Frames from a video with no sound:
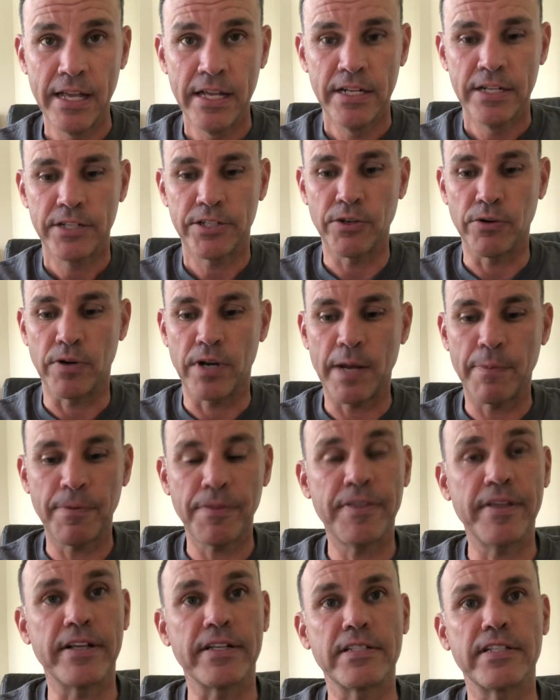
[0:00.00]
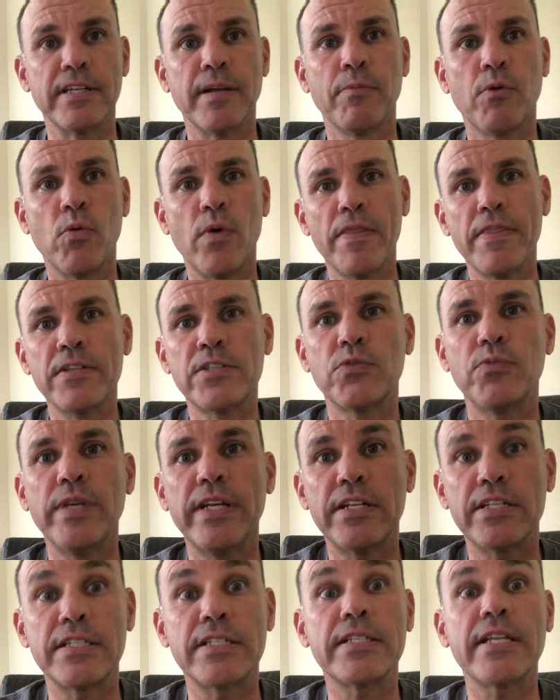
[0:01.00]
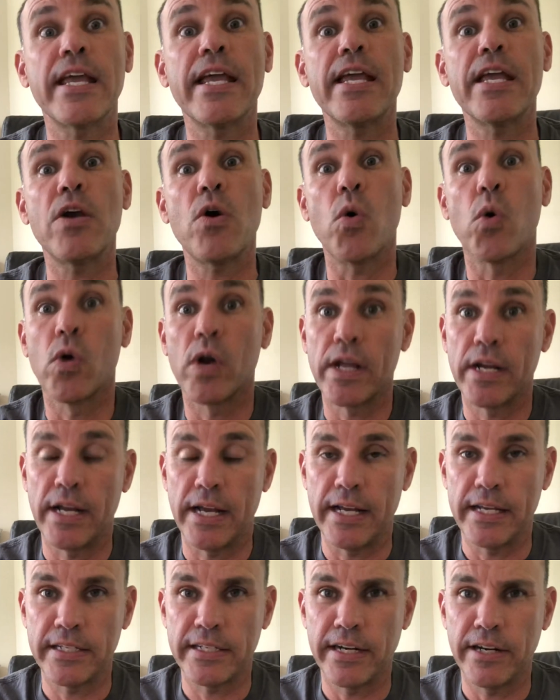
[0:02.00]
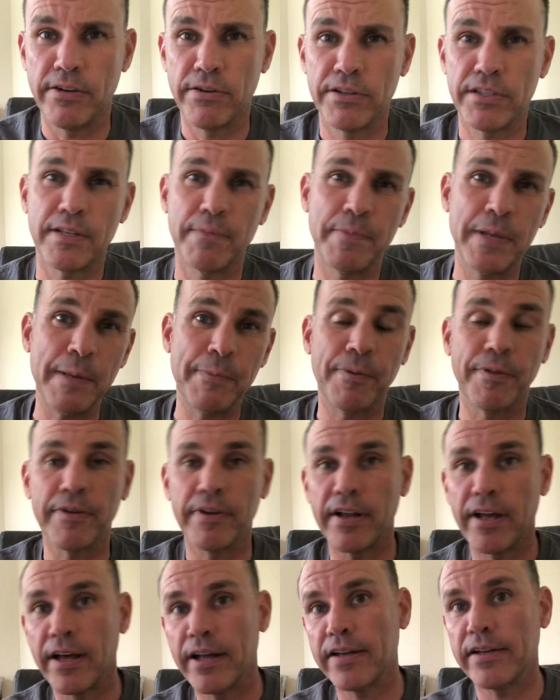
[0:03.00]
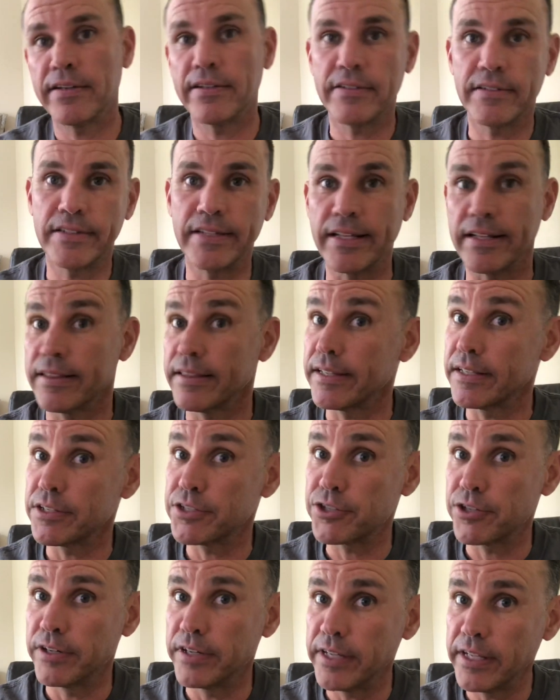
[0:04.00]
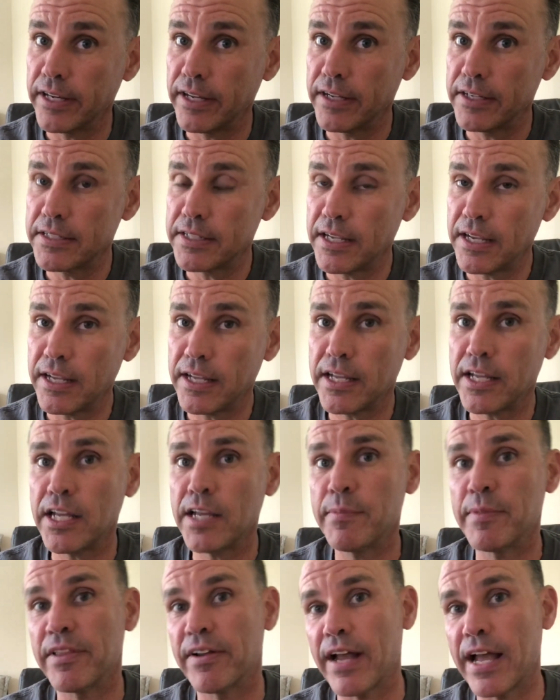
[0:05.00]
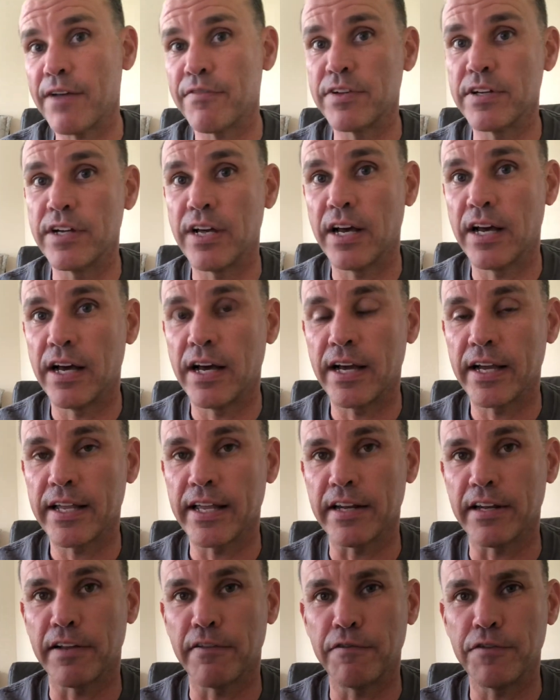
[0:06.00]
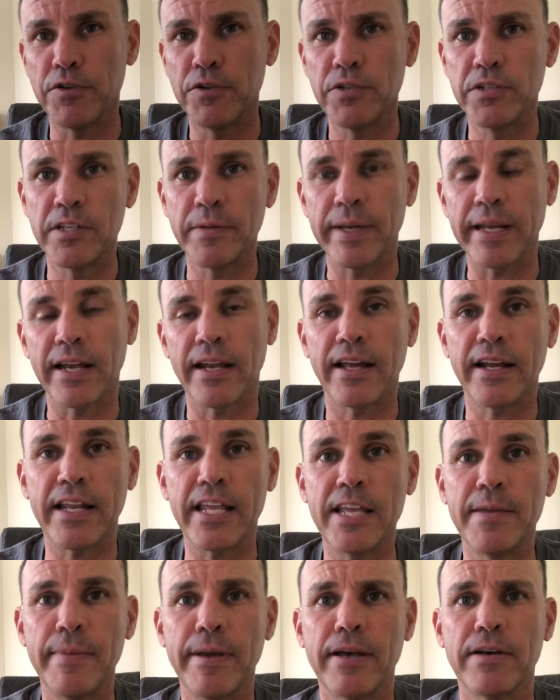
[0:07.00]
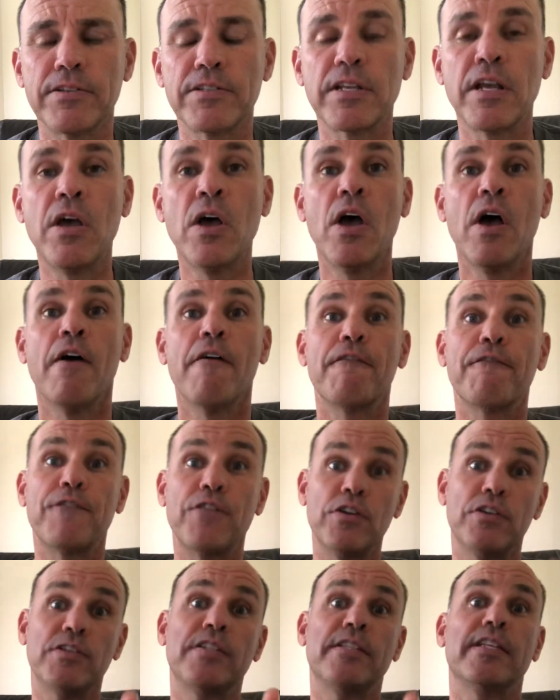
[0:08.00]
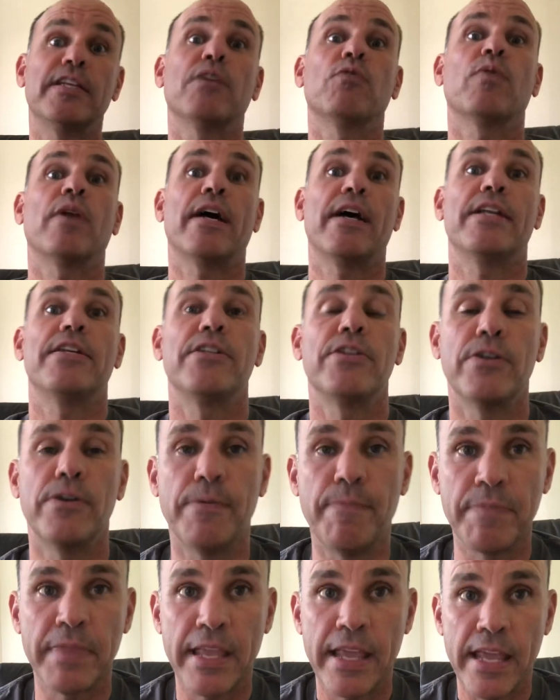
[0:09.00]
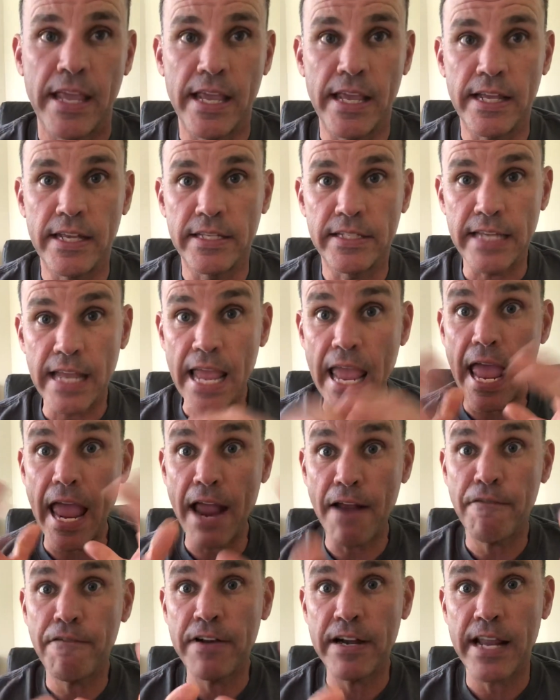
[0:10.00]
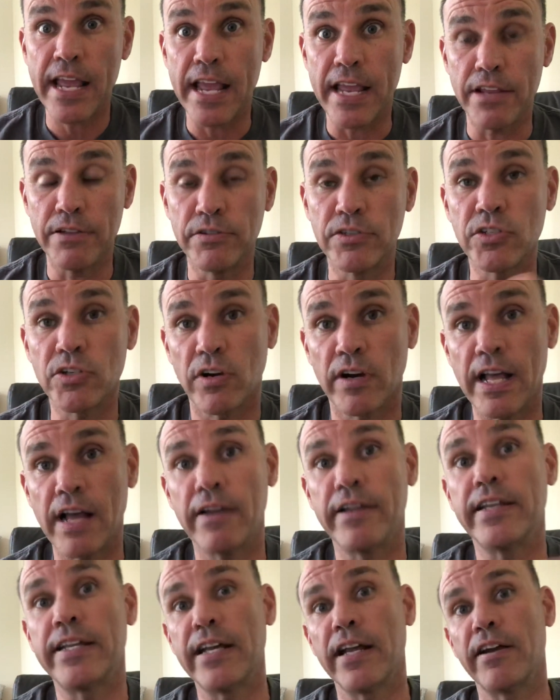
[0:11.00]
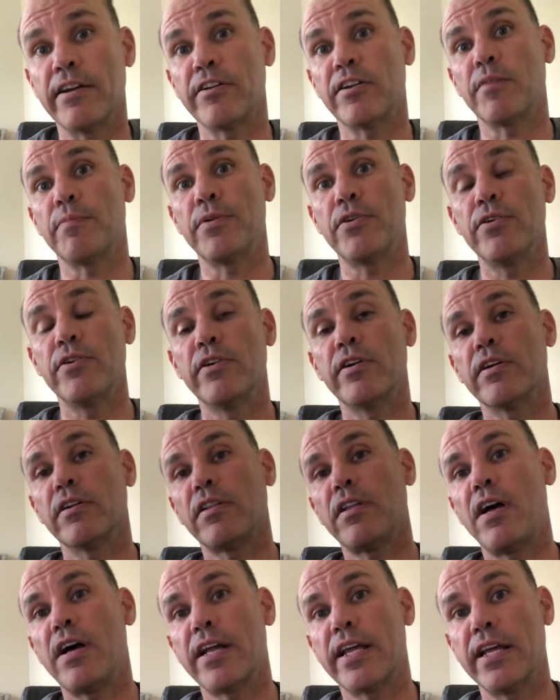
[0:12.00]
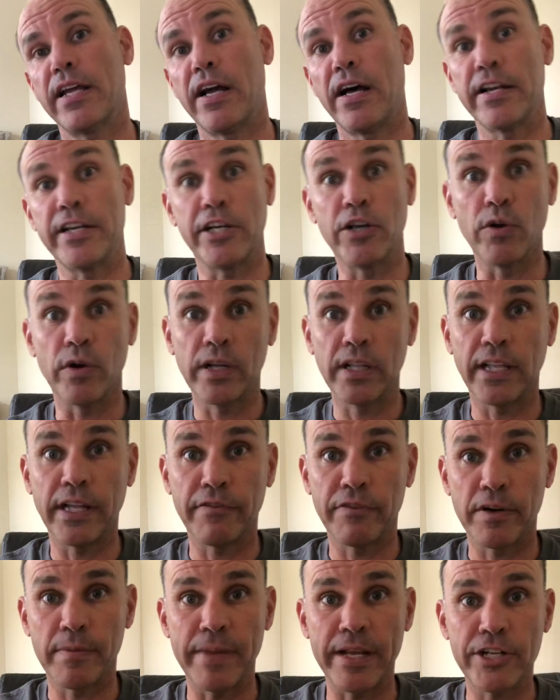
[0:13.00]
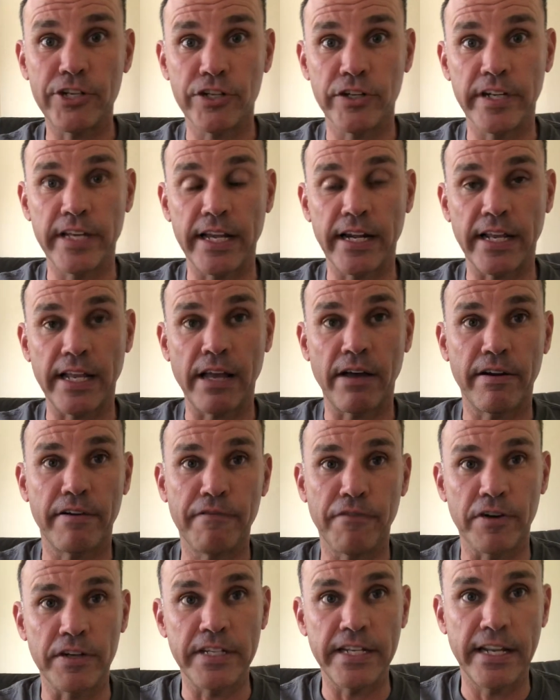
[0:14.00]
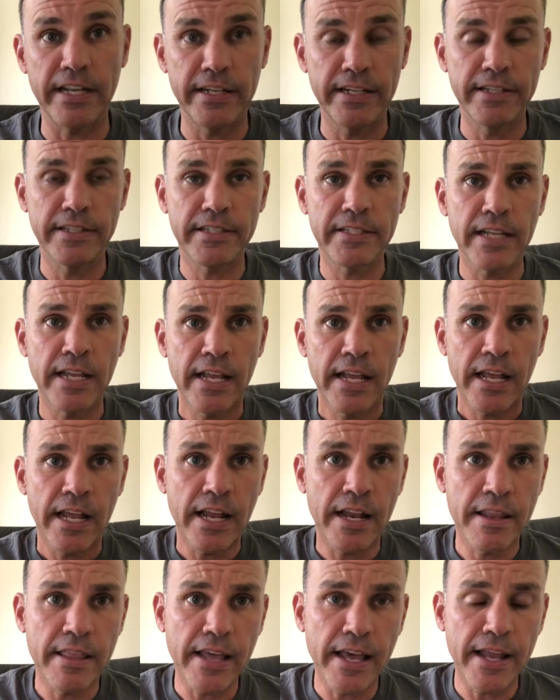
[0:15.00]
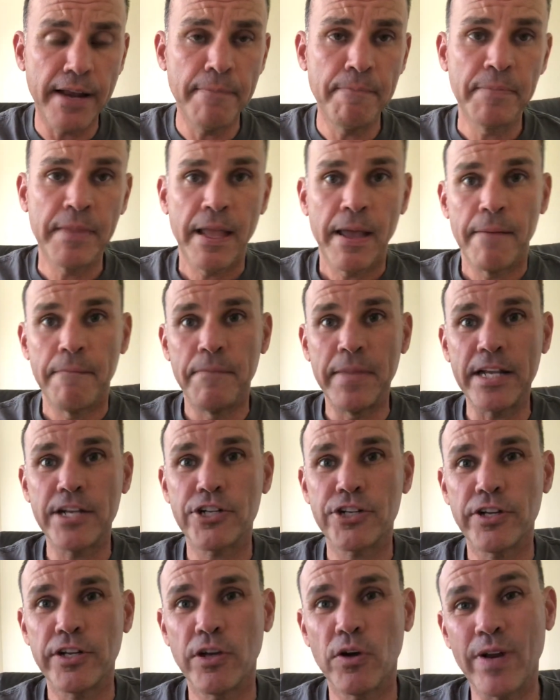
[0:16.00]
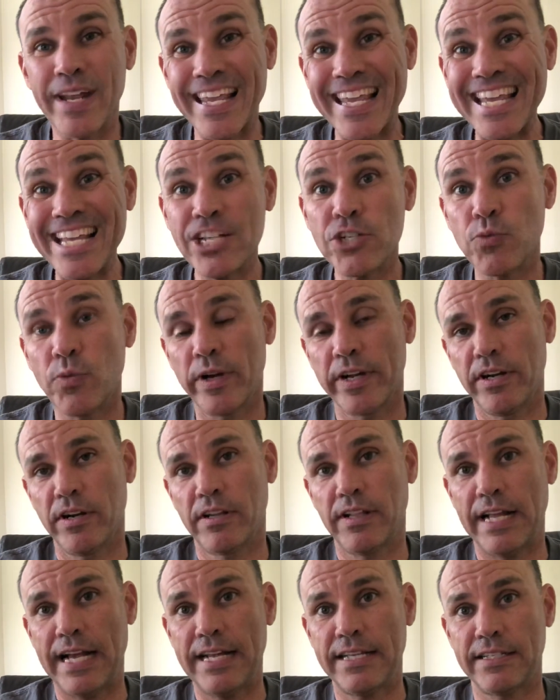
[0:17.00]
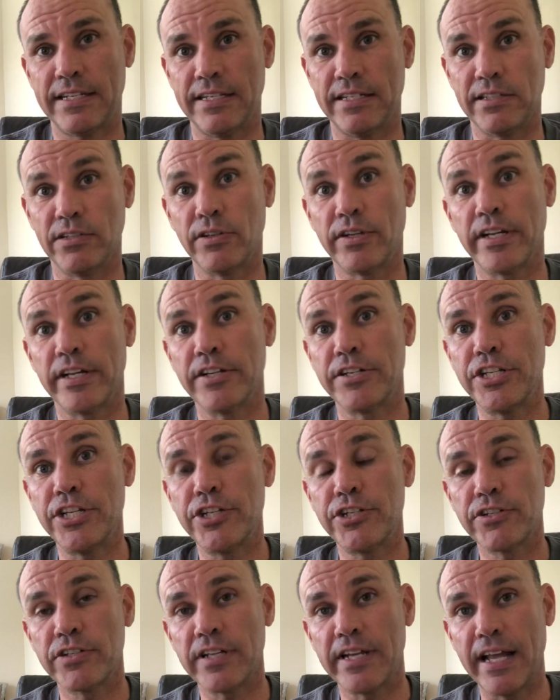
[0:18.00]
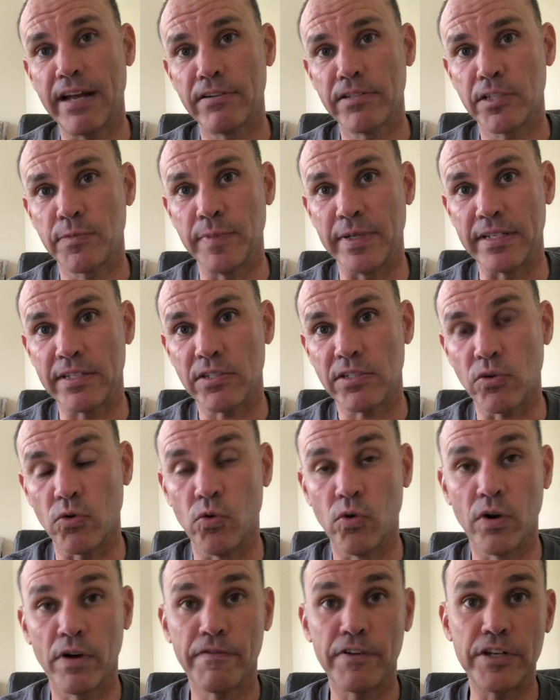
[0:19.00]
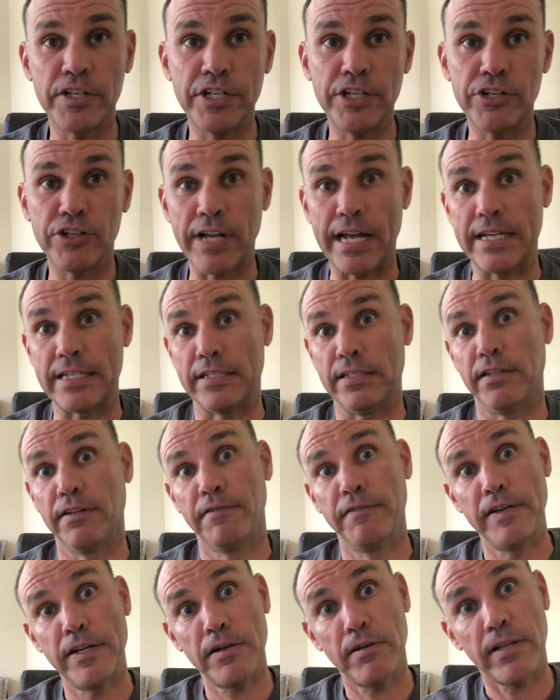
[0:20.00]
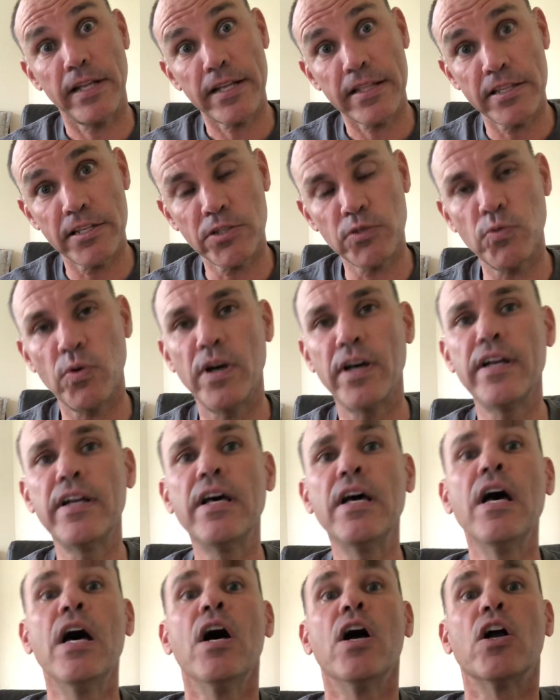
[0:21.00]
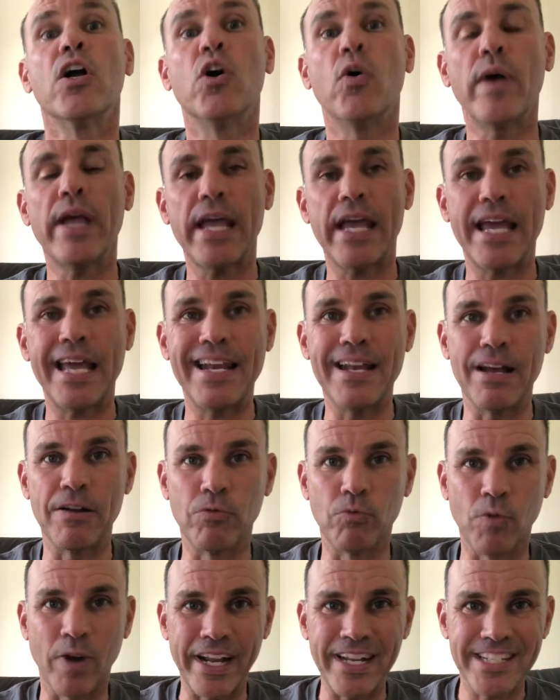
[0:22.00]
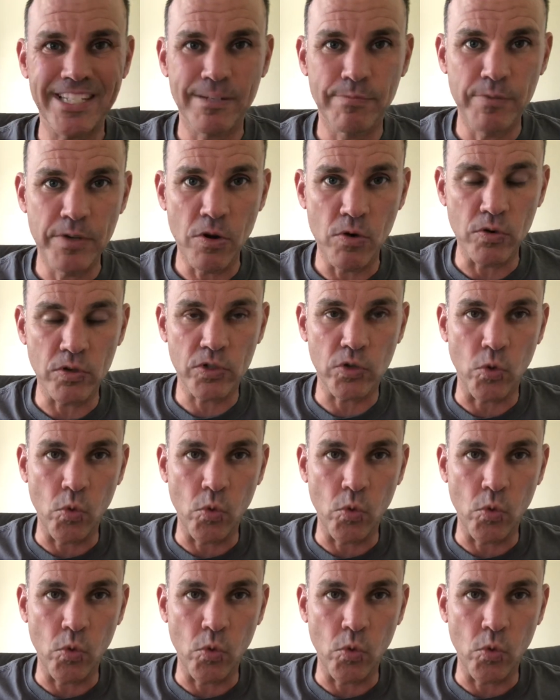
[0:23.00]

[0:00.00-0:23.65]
So a couple things. Number one this week, stay organized. I noticed some people are not getting things turned in on time and they're getting confused and getting a lot of emails. First thing, what I do is every day you start out, you get on your computer, you're logging on, you go to Clever to make sure you get accounted for attendance, and then make sure you go to each one of your classes, look at your teacher's announcements, or if your teacher has a little video like this one, go ahead, write some notes.